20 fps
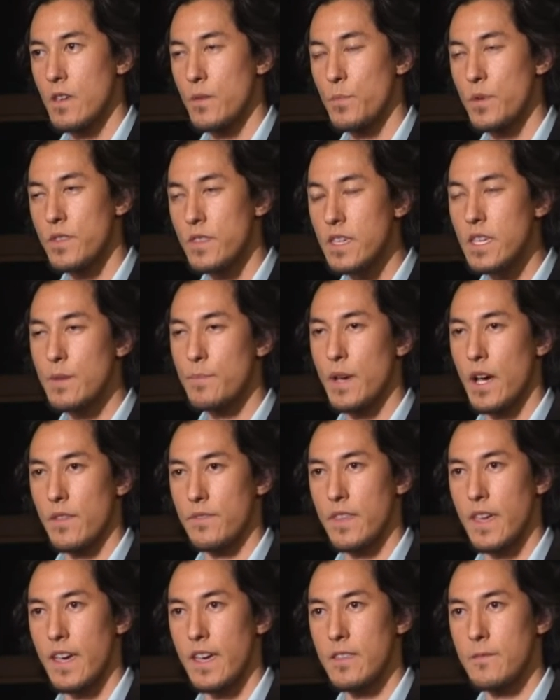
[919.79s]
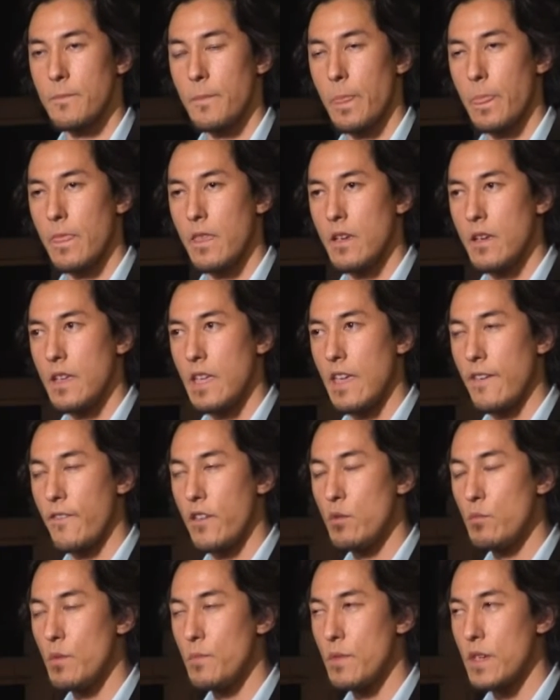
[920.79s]
But think about that. If
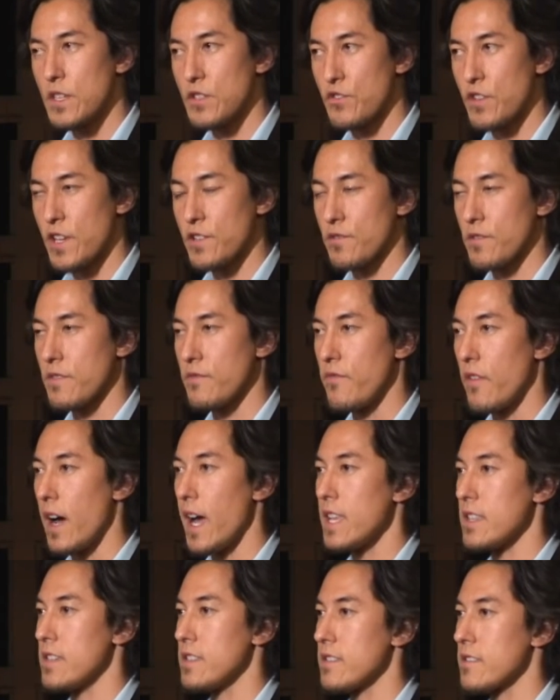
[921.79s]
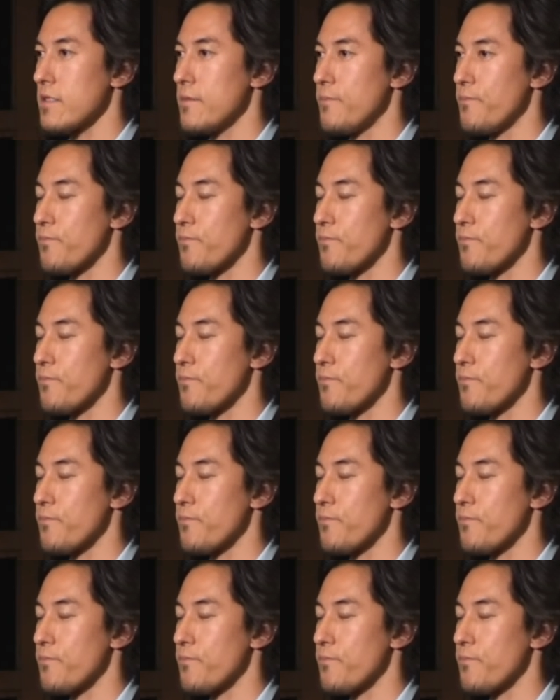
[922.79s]
human beings are naturally violent,